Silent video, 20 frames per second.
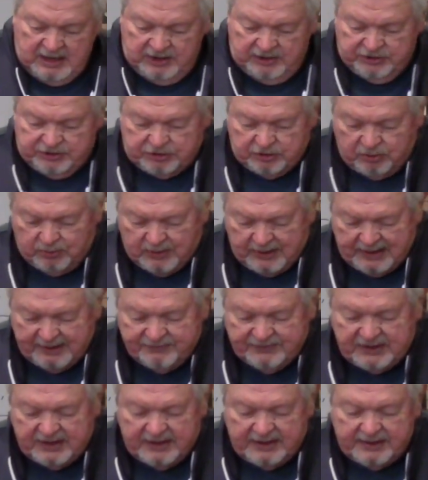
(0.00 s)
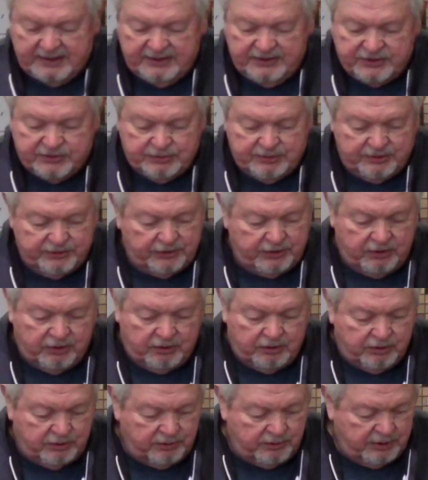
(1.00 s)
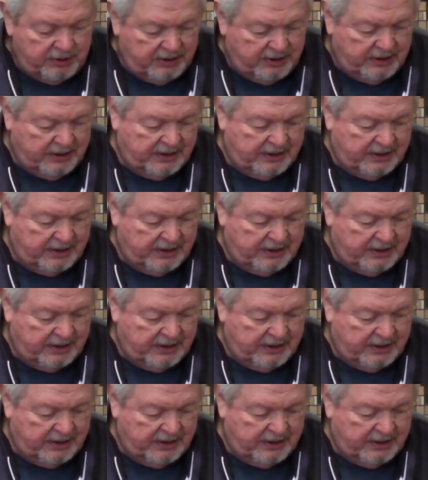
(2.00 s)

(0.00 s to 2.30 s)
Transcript: So what I've done is drill the hole